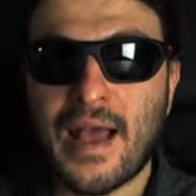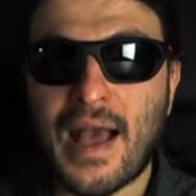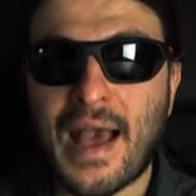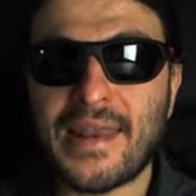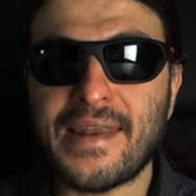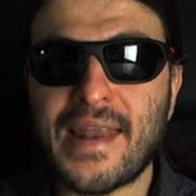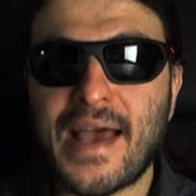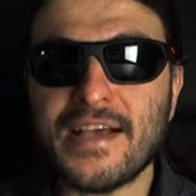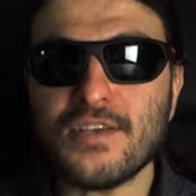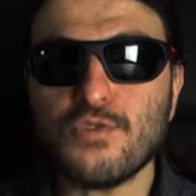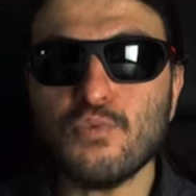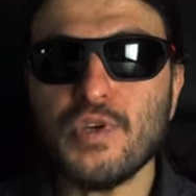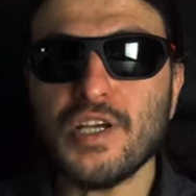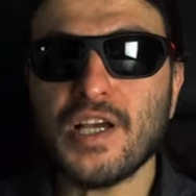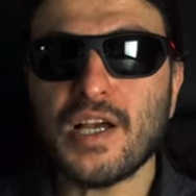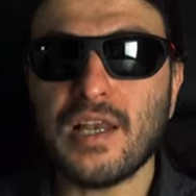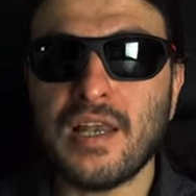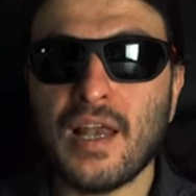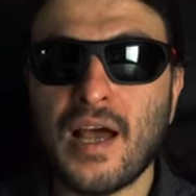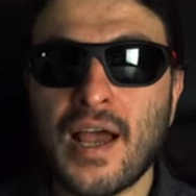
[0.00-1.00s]
And as we
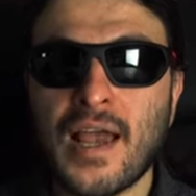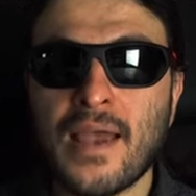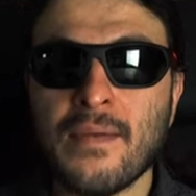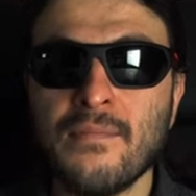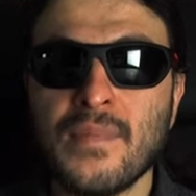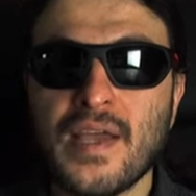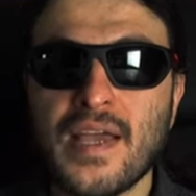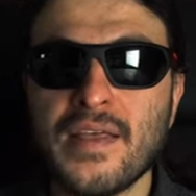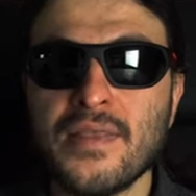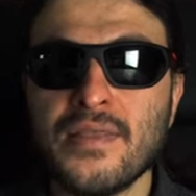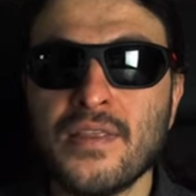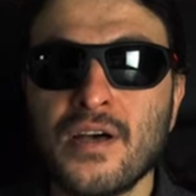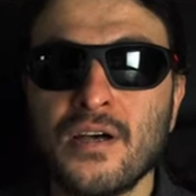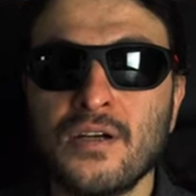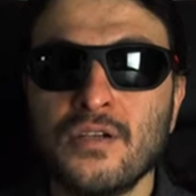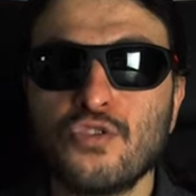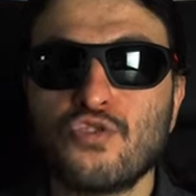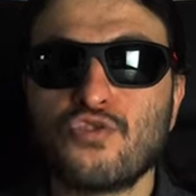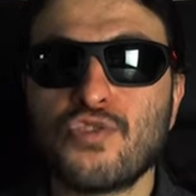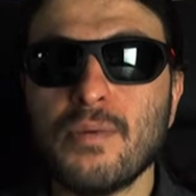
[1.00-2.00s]
climb in
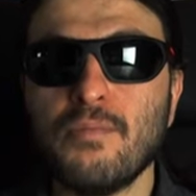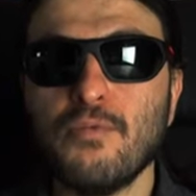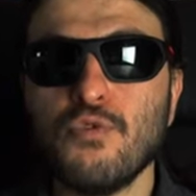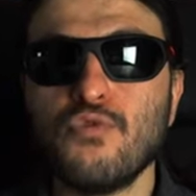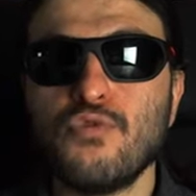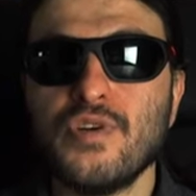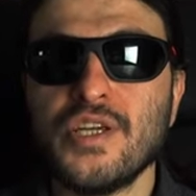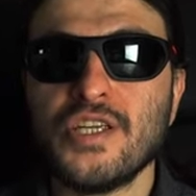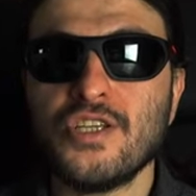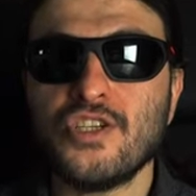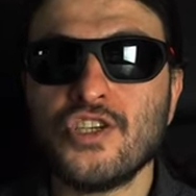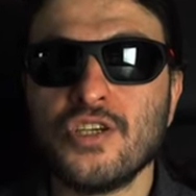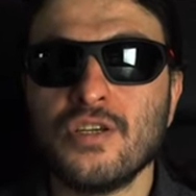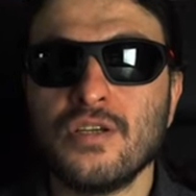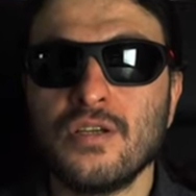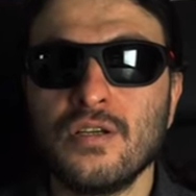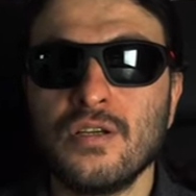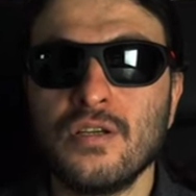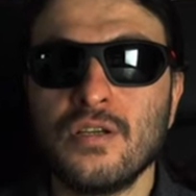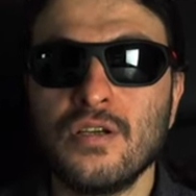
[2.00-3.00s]
the treble
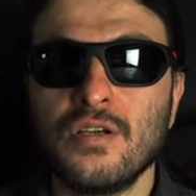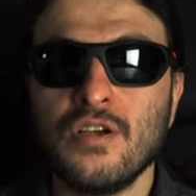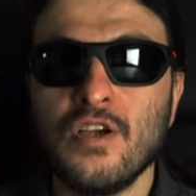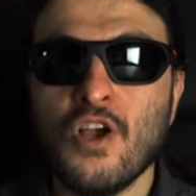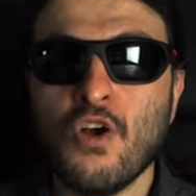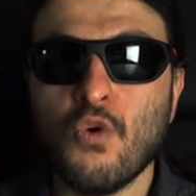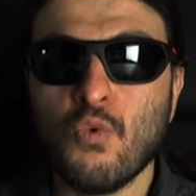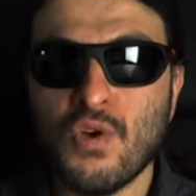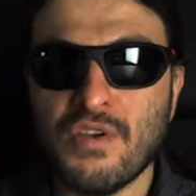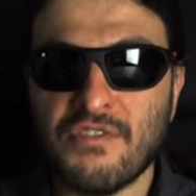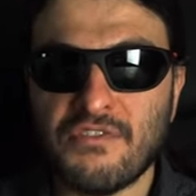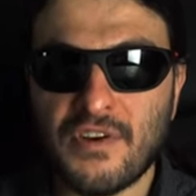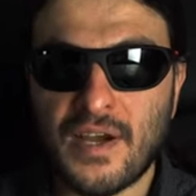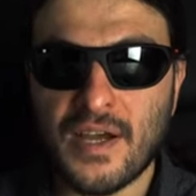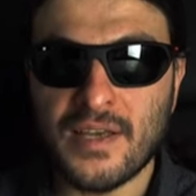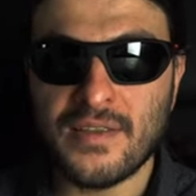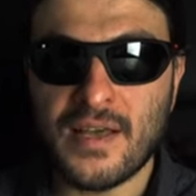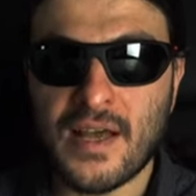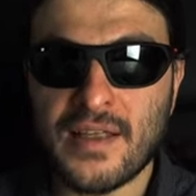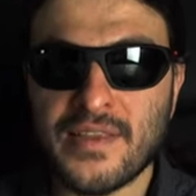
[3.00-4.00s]
region, we
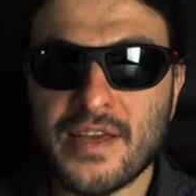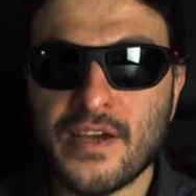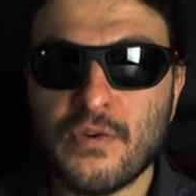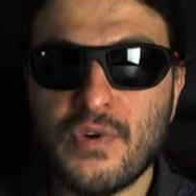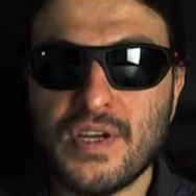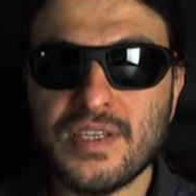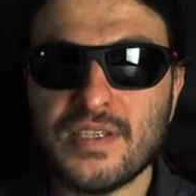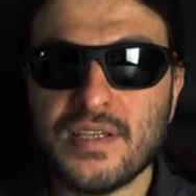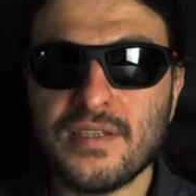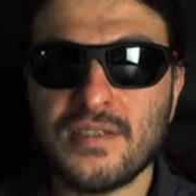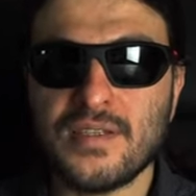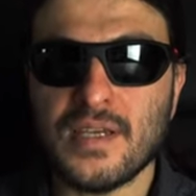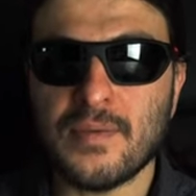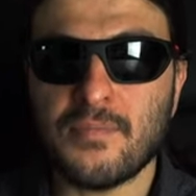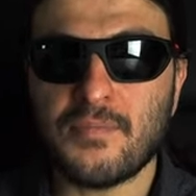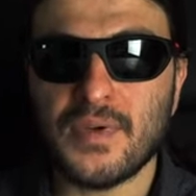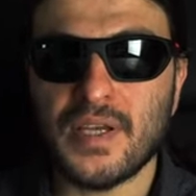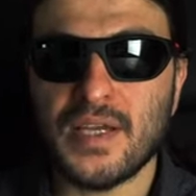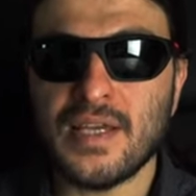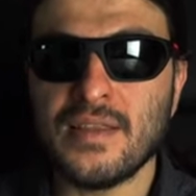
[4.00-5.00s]
find that there is a
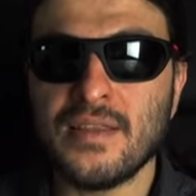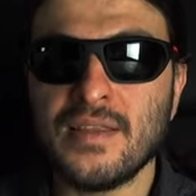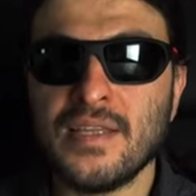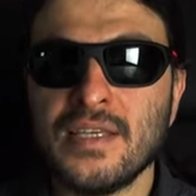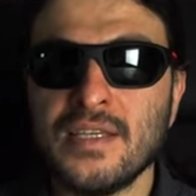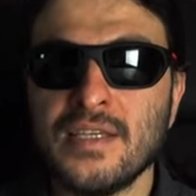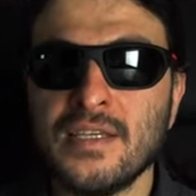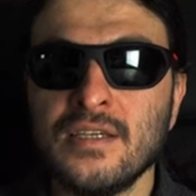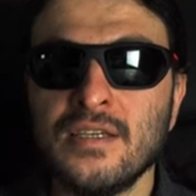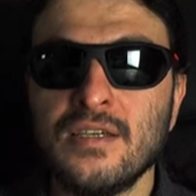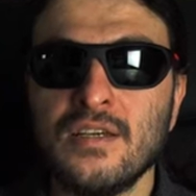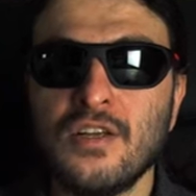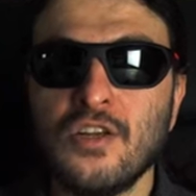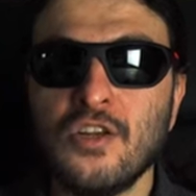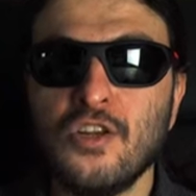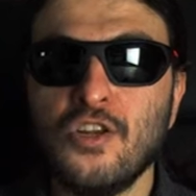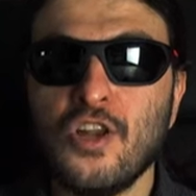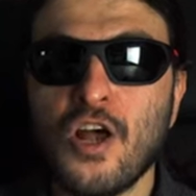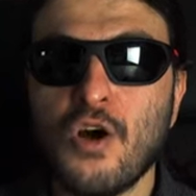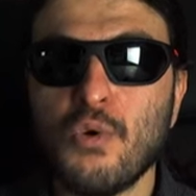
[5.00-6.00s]
dip in the
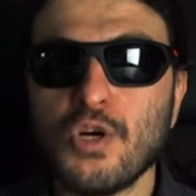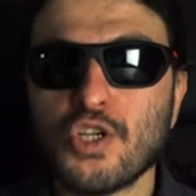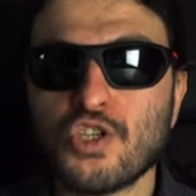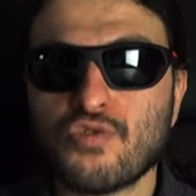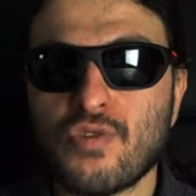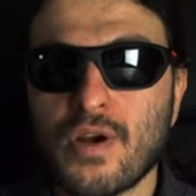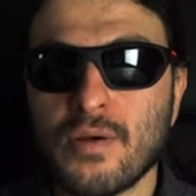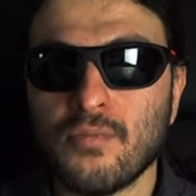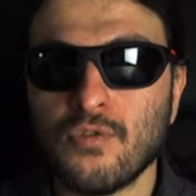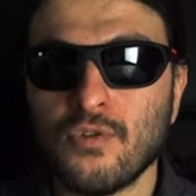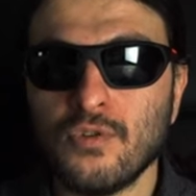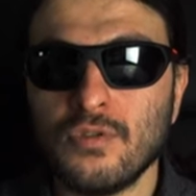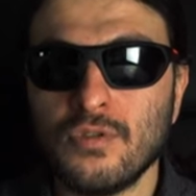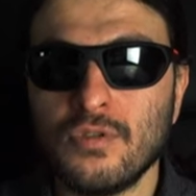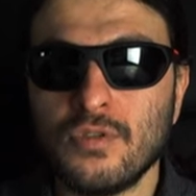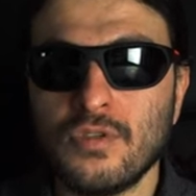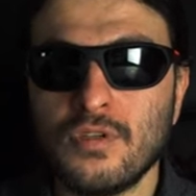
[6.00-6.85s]
lower treble,